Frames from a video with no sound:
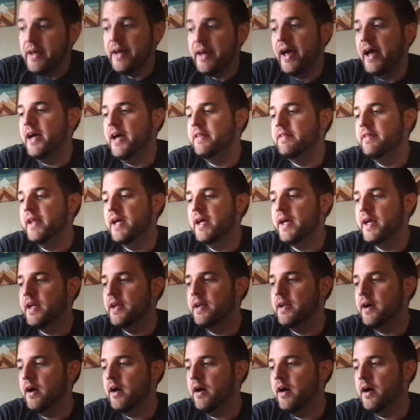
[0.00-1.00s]
and
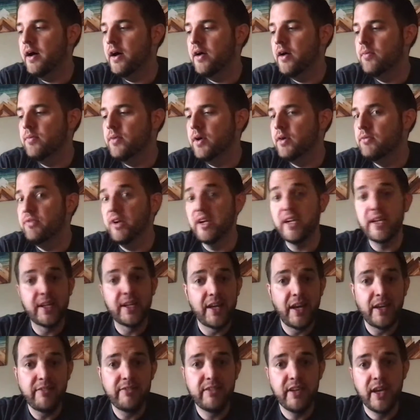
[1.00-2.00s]
then running an
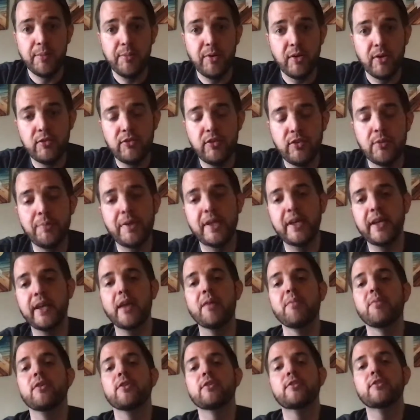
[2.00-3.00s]
ICE table. So being
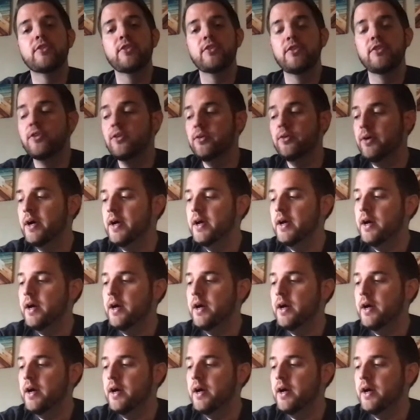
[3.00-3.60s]
able to